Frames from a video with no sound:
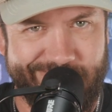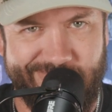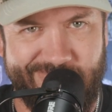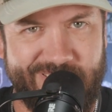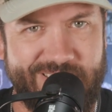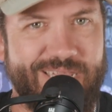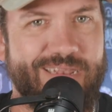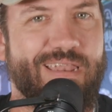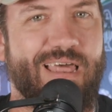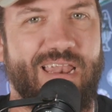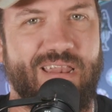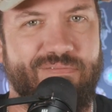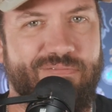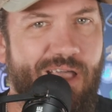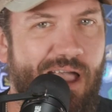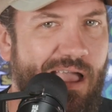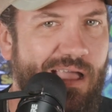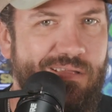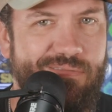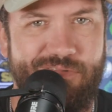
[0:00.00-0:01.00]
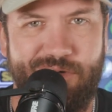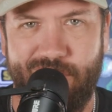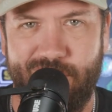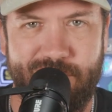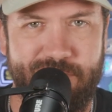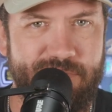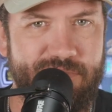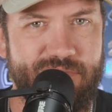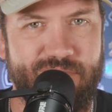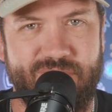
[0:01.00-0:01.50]
ten ninety-five
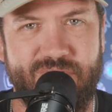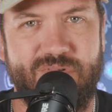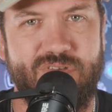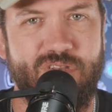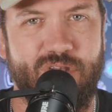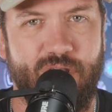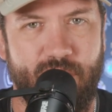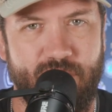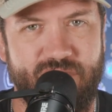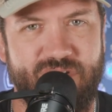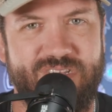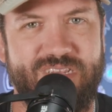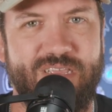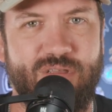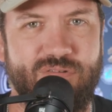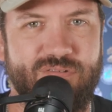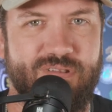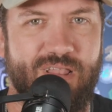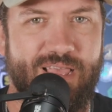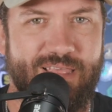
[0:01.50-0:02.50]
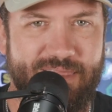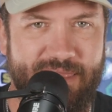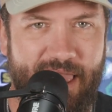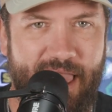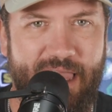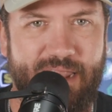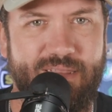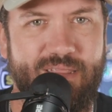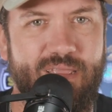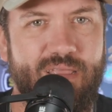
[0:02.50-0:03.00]
or, you know, steels like
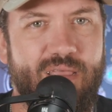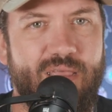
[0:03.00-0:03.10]
that.